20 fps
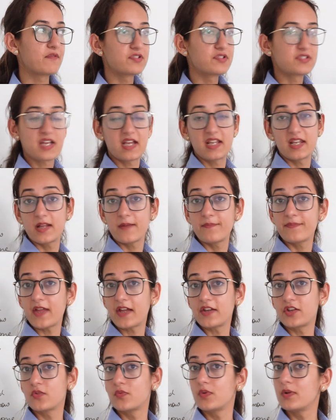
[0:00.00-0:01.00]
to tell him
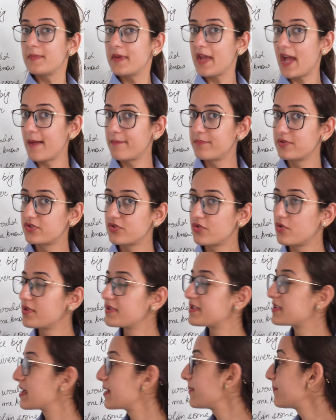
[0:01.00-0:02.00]
that you will be happy to
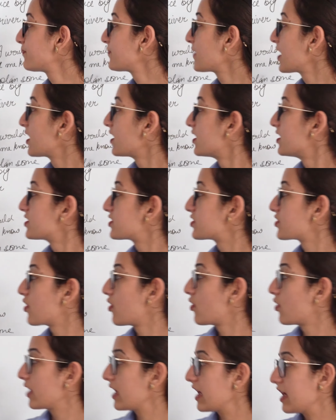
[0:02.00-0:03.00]
host him.
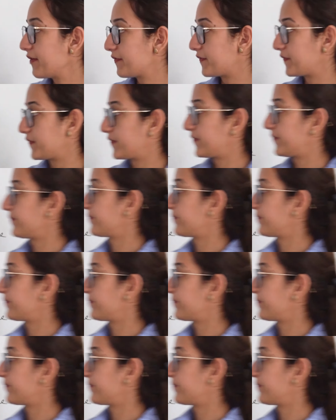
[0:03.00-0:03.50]
So if